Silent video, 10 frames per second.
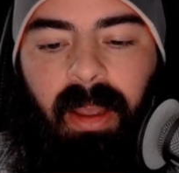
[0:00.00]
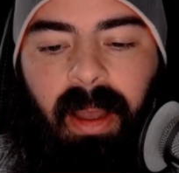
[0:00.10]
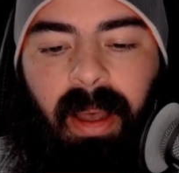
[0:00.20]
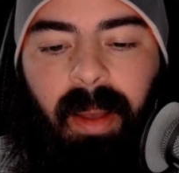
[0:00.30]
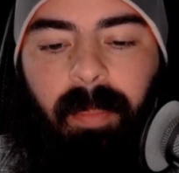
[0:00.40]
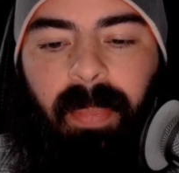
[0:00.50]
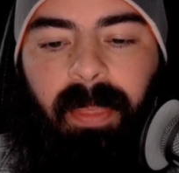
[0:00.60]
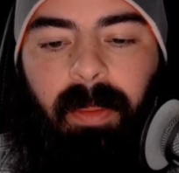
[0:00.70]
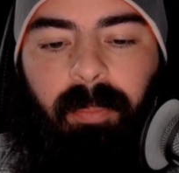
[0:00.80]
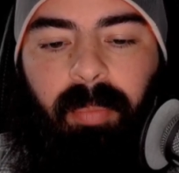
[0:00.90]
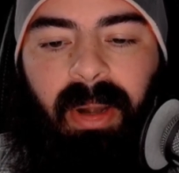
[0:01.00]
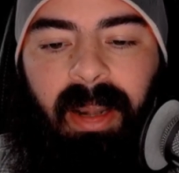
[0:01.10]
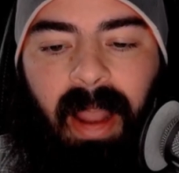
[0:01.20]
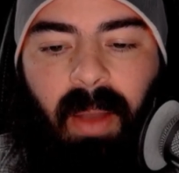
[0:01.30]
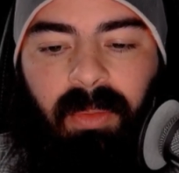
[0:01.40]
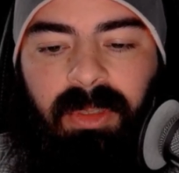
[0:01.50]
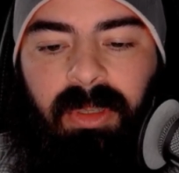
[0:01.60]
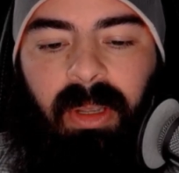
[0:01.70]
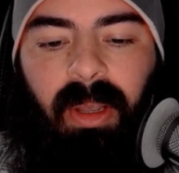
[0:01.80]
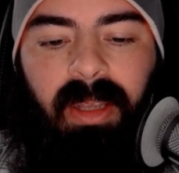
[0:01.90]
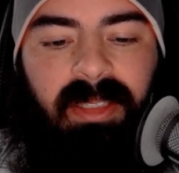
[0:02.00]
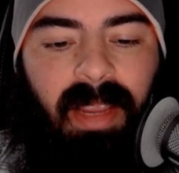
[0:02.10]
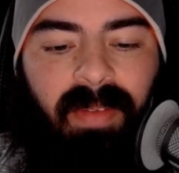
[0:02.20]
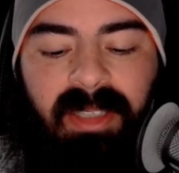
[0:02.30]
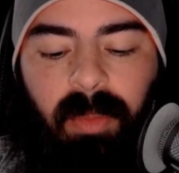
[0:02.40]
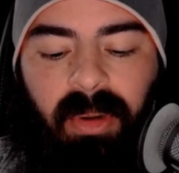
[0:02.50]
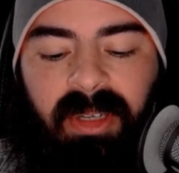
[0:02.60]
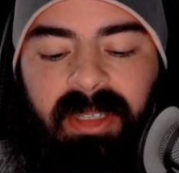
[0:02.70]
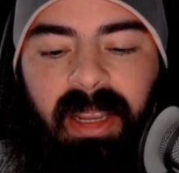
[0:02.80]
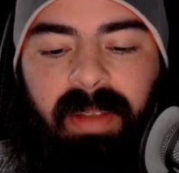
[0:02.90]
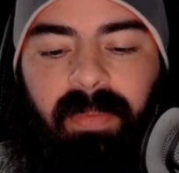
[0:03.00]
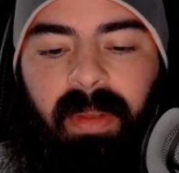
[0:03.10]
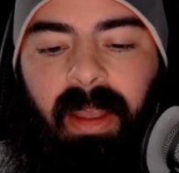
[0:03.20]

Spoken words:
print it out, save it somewhere safe.